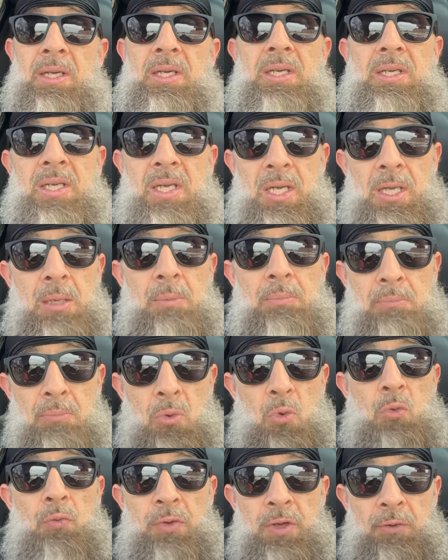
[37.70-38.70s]
keep
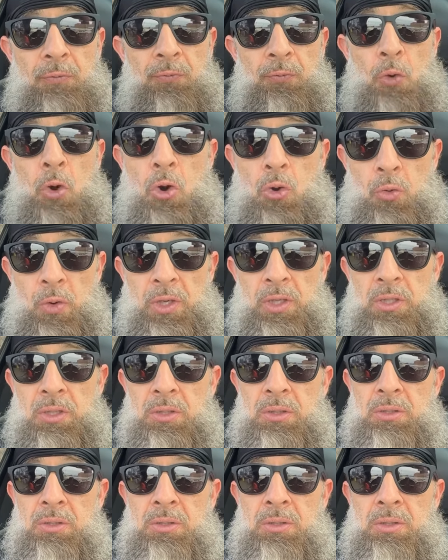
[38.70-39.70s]
moving forward,
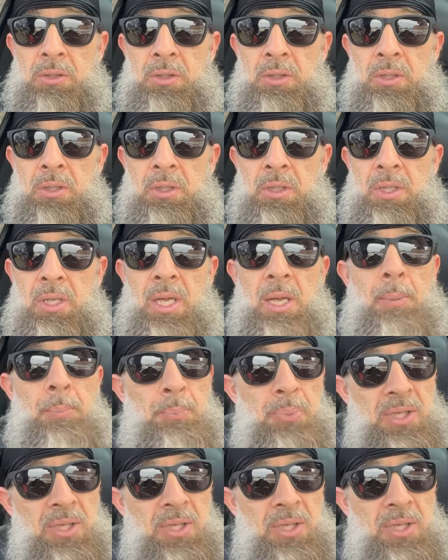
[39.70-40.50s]
and